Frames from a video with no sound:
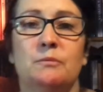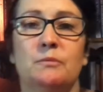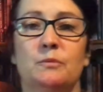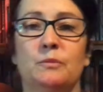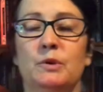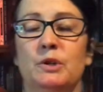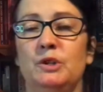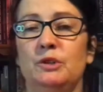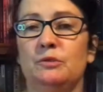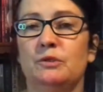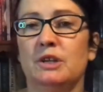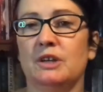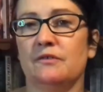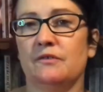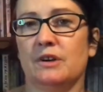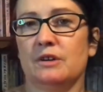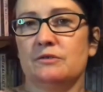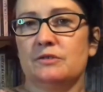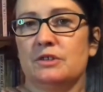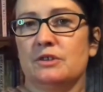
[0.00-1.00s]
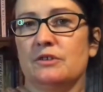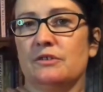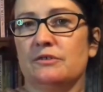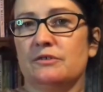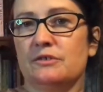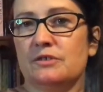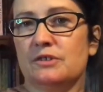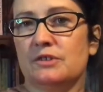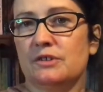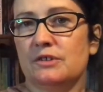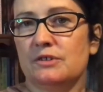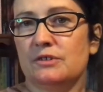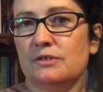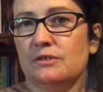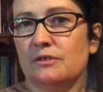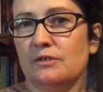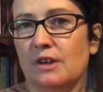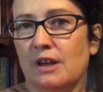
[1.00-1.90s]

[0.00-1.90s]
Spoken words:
when you give out to others. So,